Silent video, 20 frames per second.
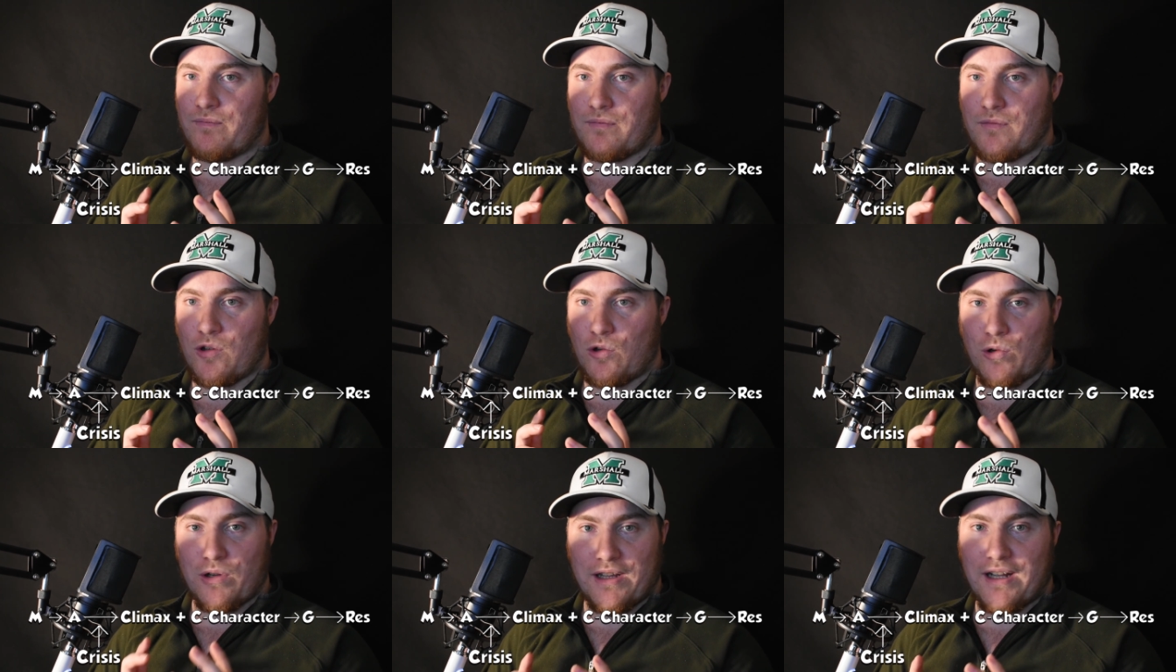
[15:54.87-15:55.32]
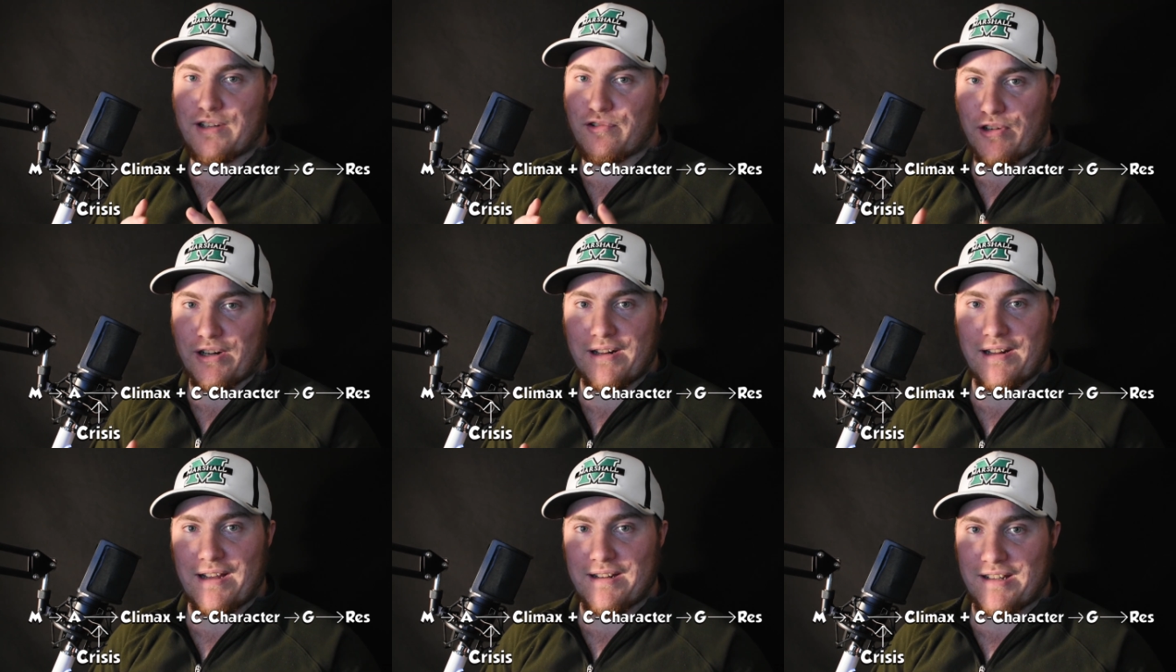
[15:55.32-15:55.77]
or that's
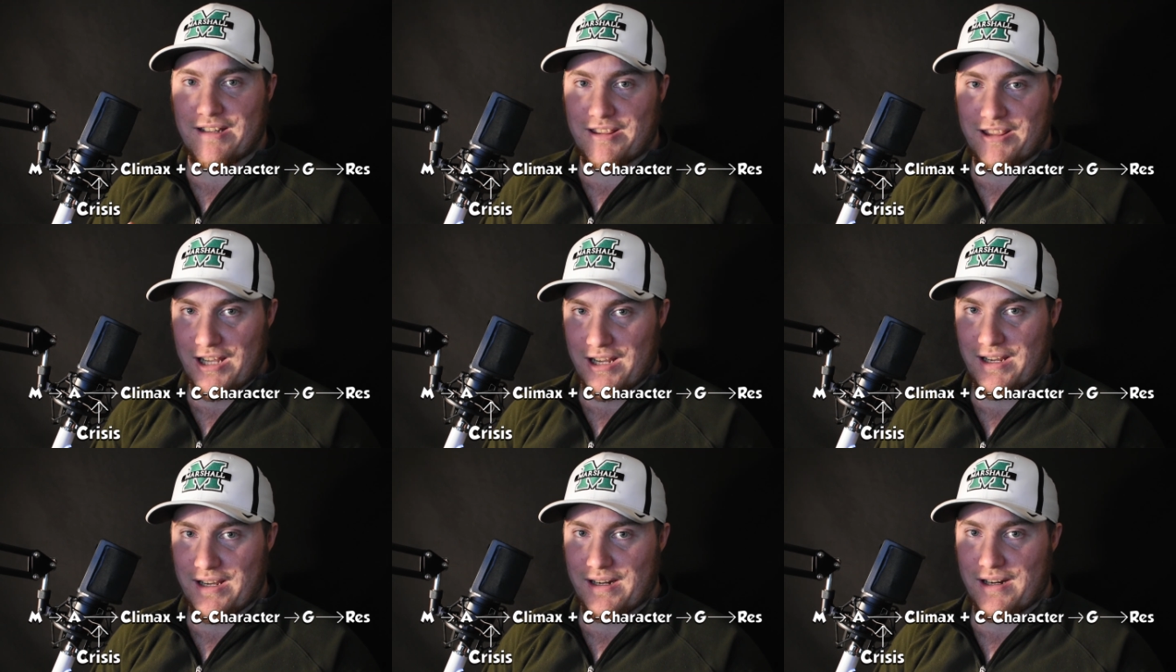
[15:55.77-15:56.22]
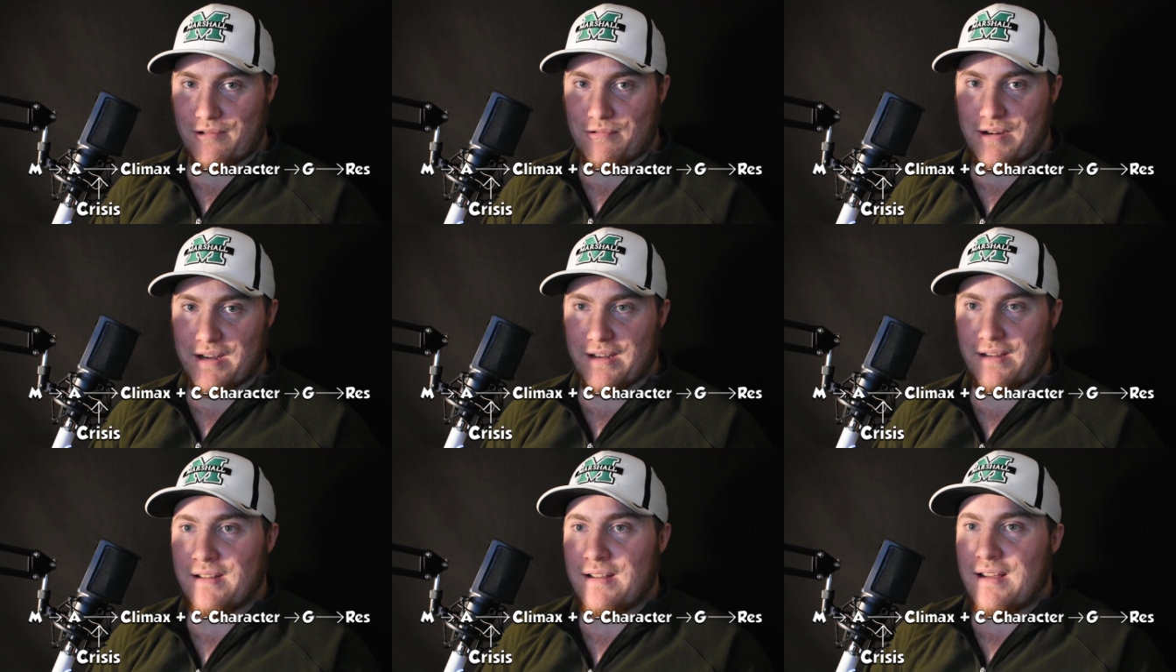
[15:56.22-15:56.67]
what I like to think
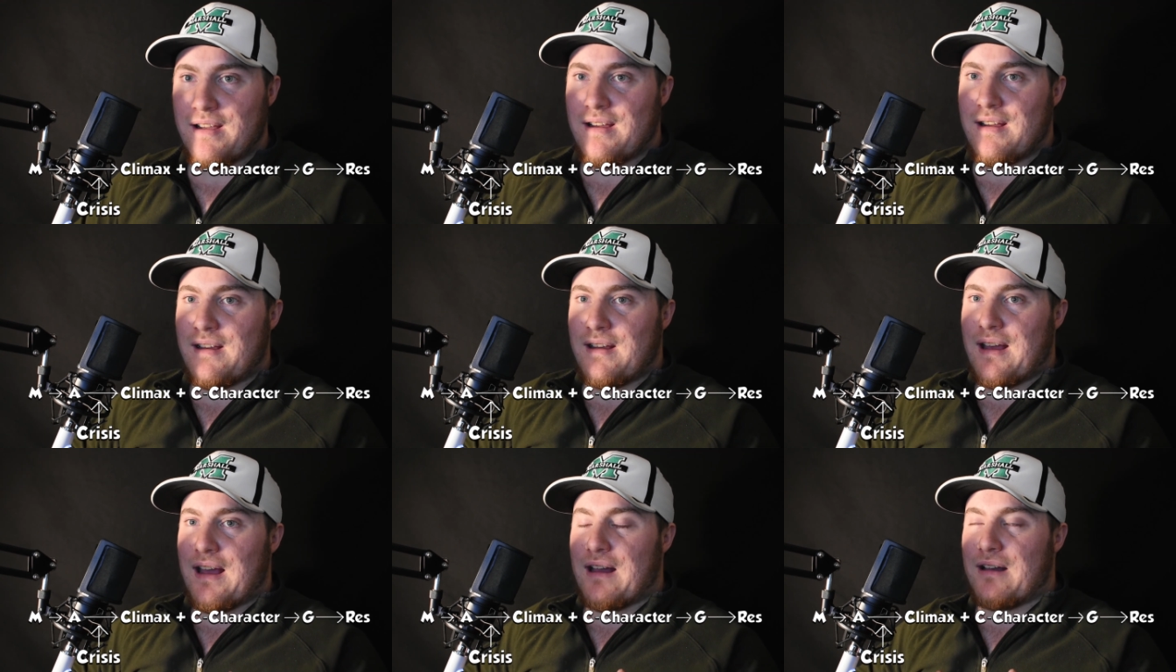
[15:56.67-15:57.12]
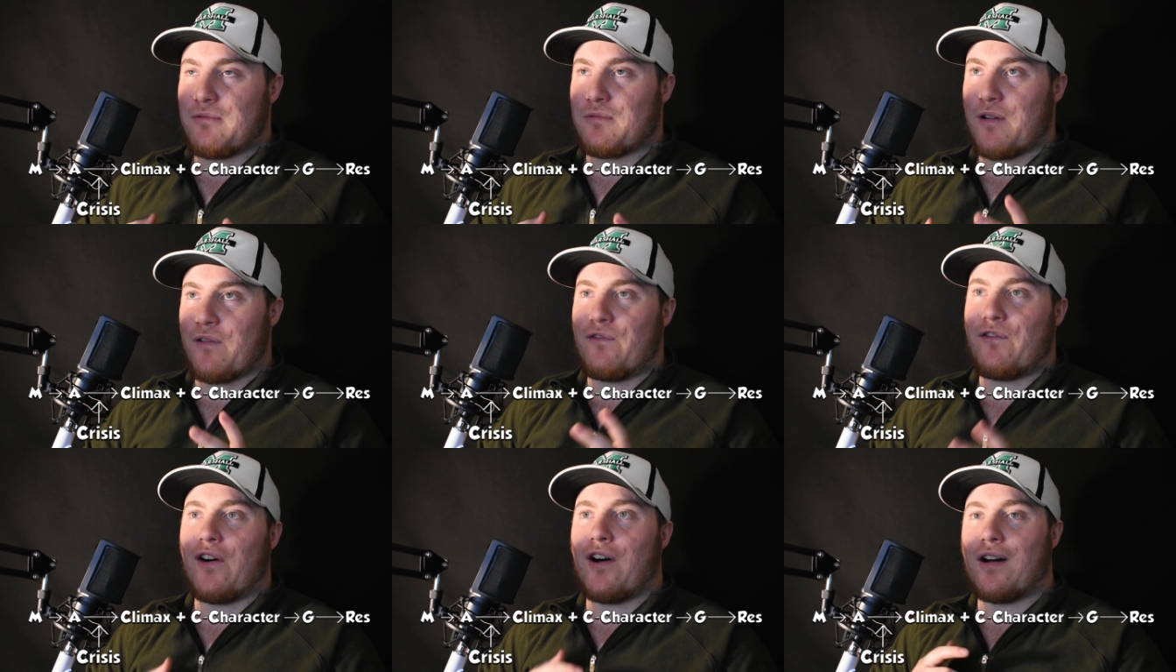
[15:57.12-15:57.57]
anyway,
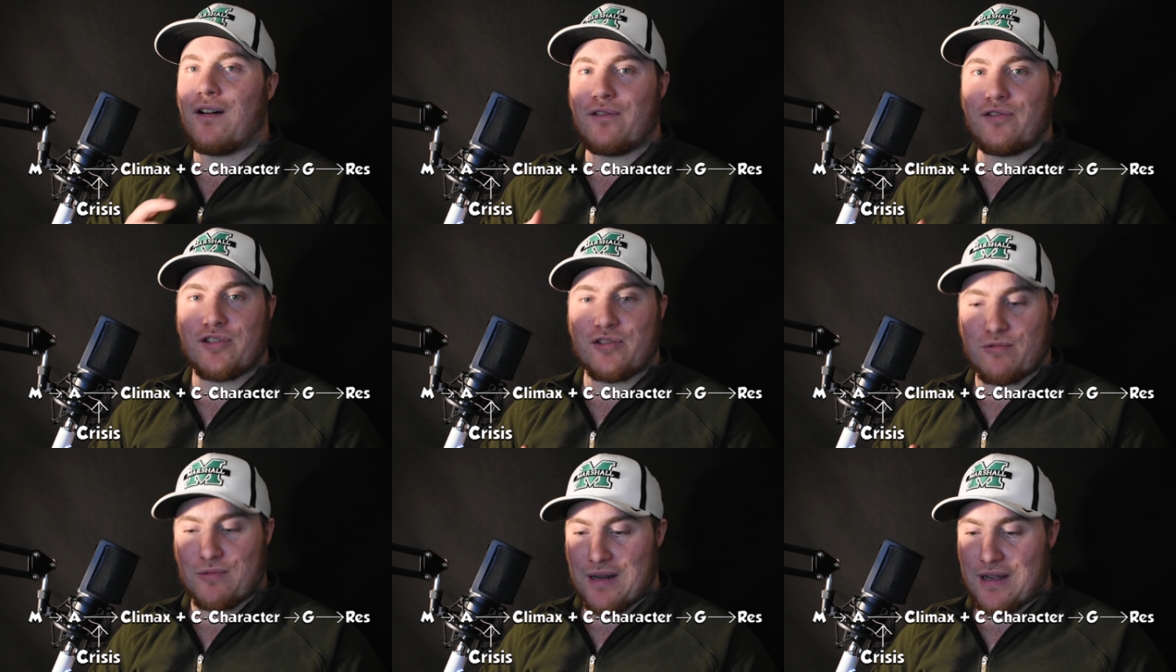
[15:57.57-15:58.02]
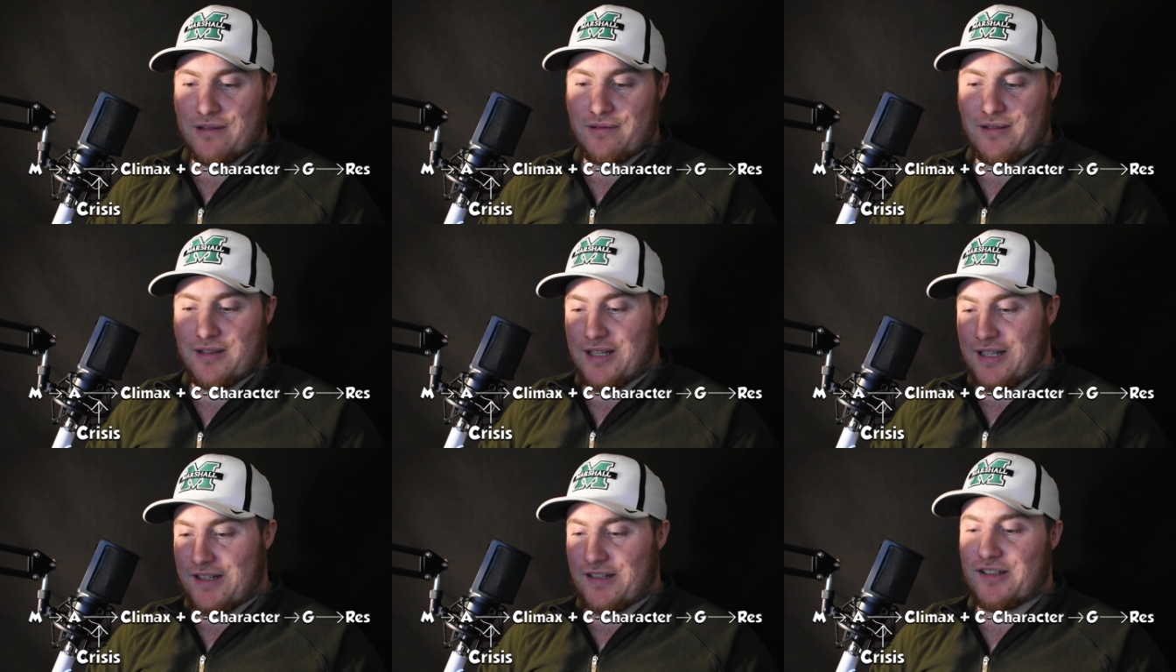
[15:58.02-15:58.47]
revolves
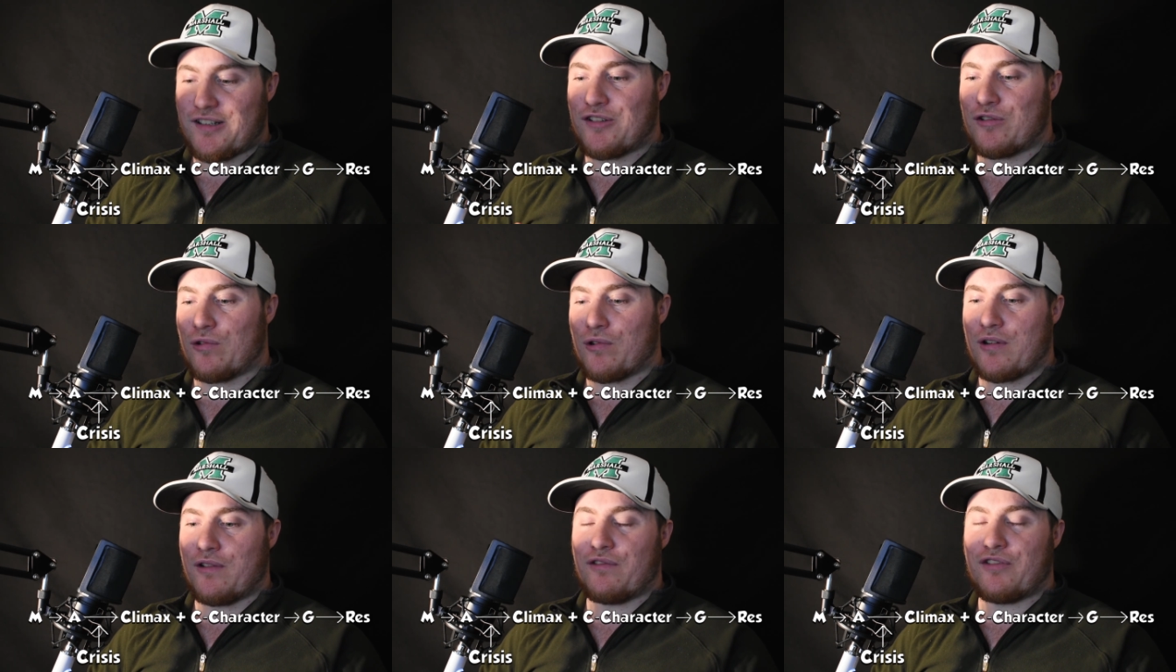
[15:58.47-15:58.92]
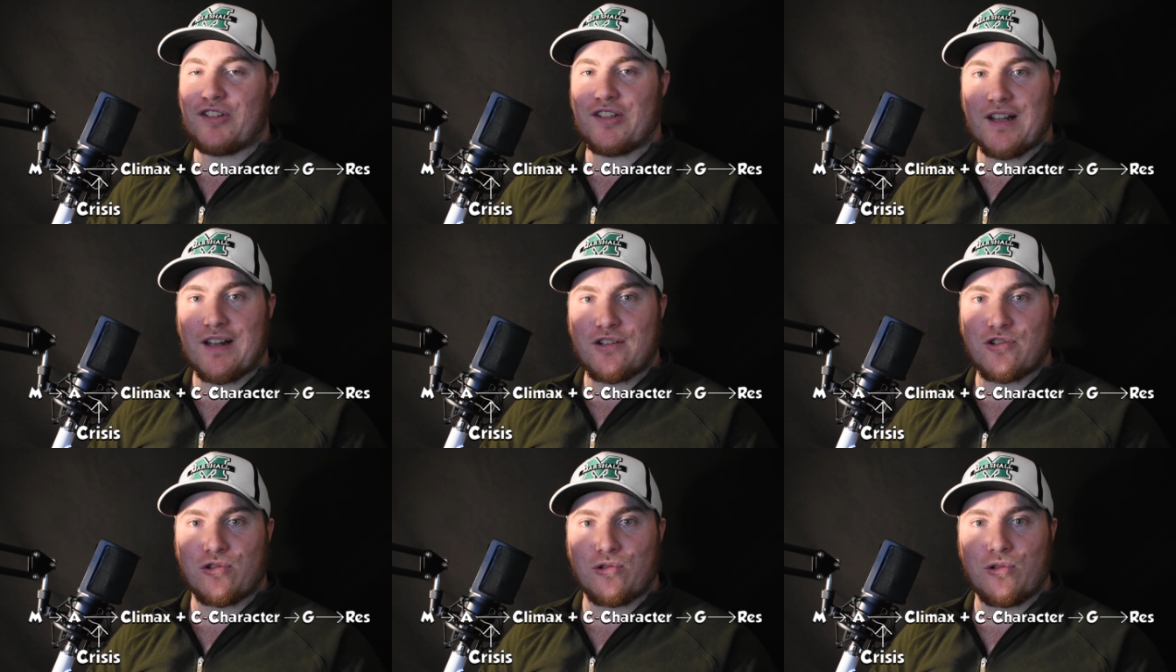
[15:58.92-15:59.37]
around this sort of
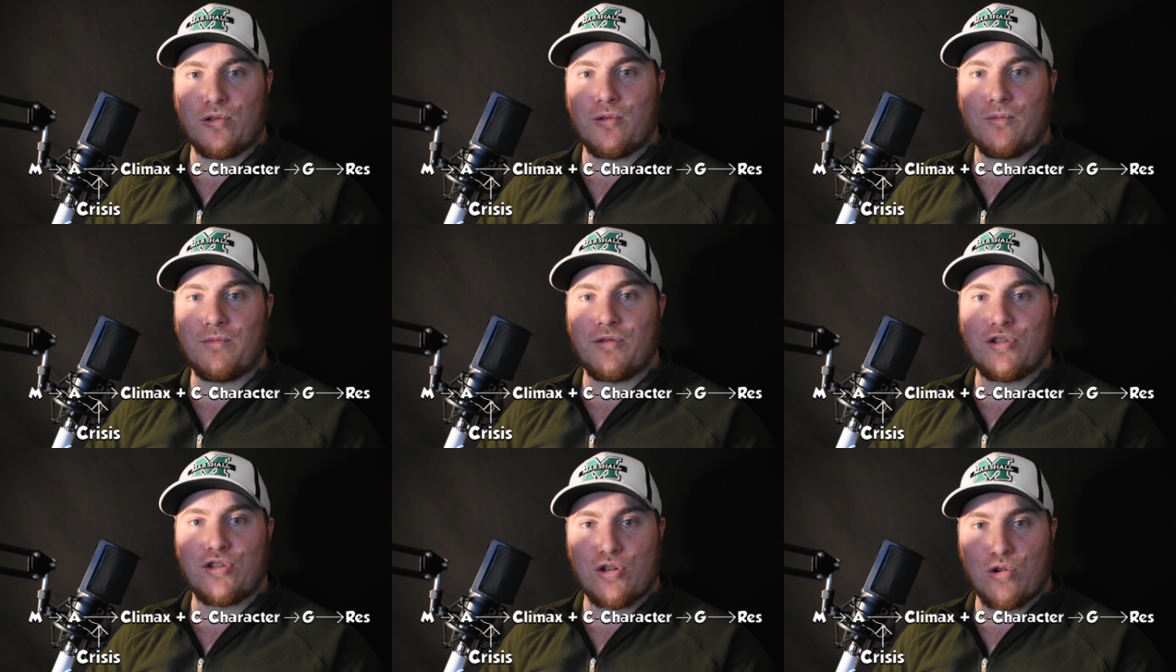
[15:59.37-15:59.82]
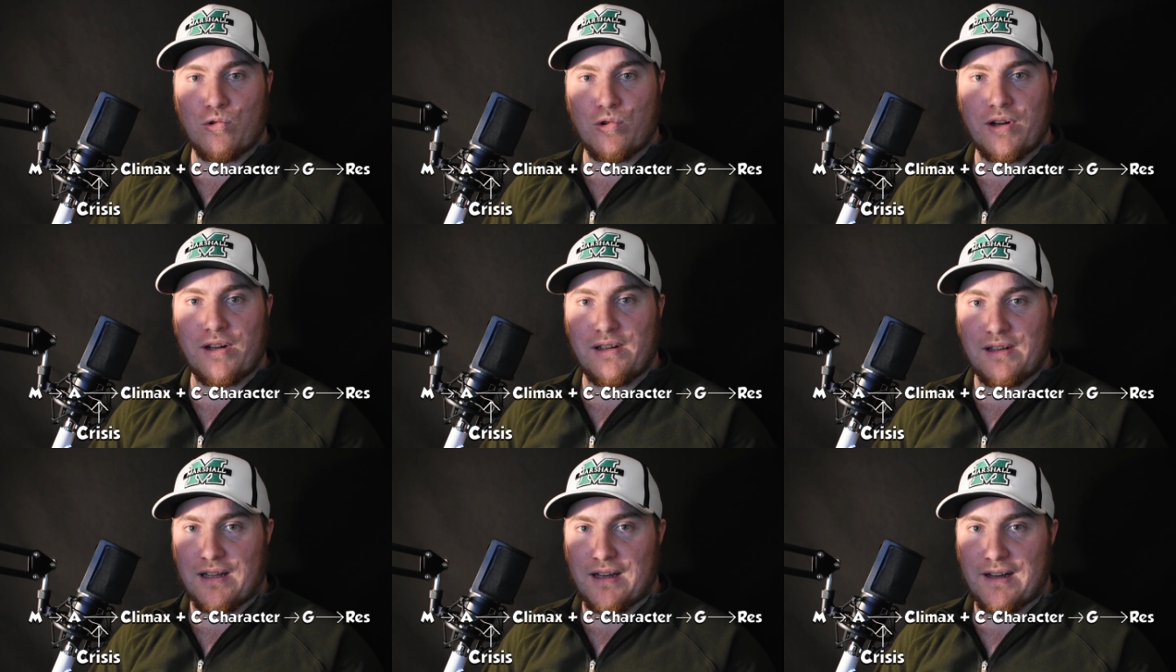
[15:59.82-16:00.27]
central
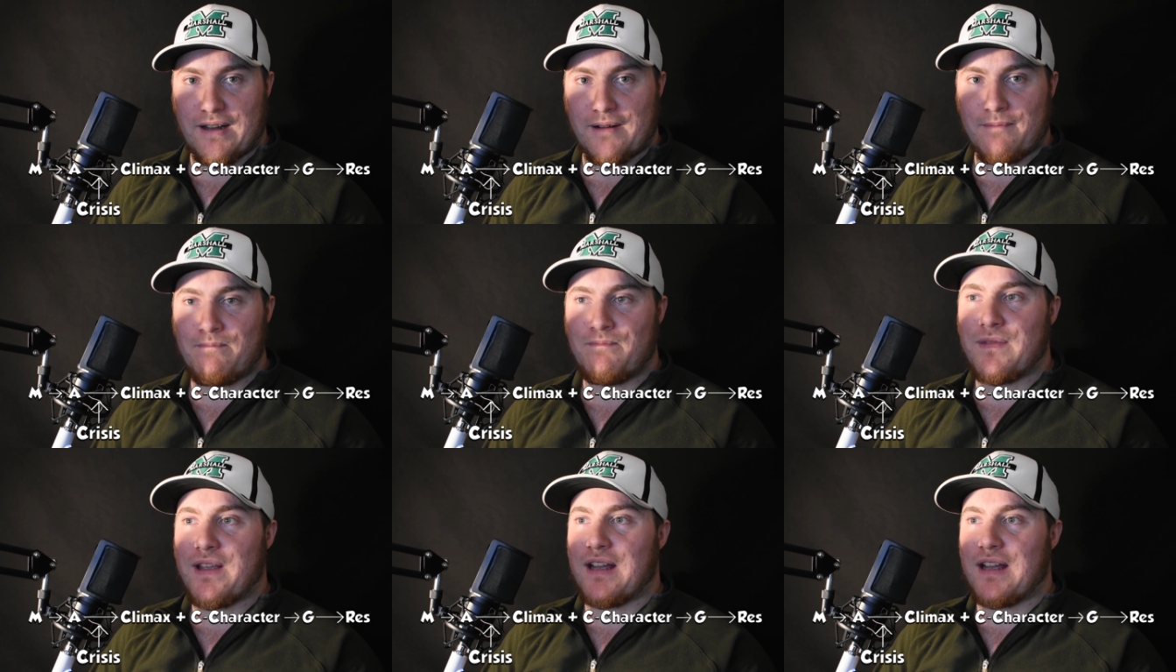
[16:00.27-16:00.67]
storyline,